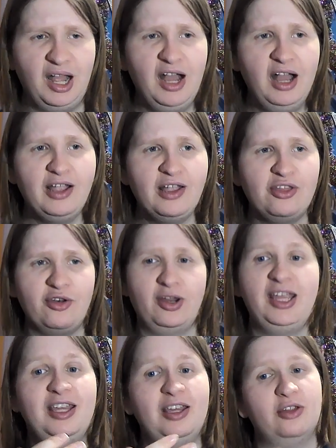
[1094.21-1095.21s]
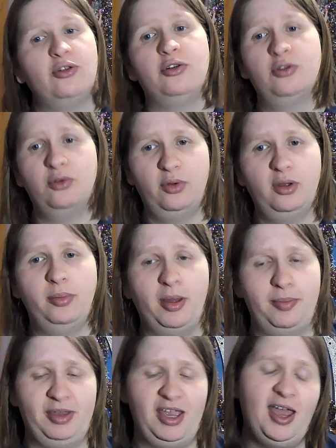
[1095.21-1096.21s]
Uh, considering he is her loyal
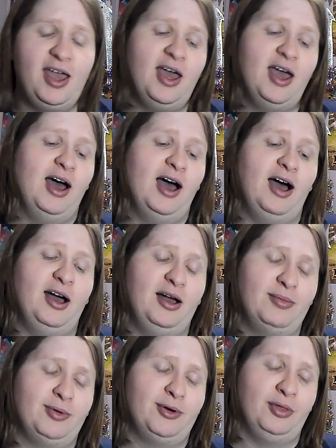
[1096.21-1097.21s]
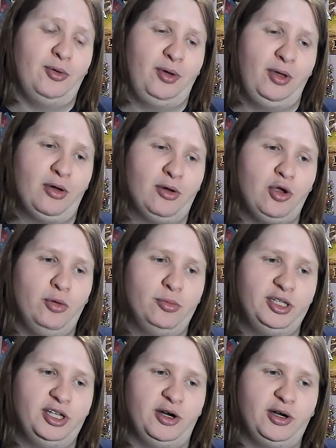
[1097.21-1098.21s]
puppy um, her loyal
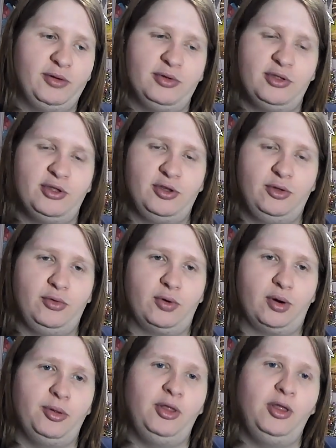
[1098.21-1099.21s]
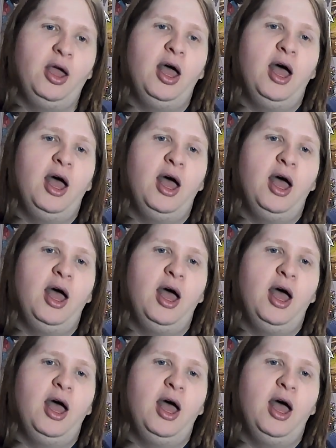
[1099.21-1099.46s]
coma dog, which is adorable.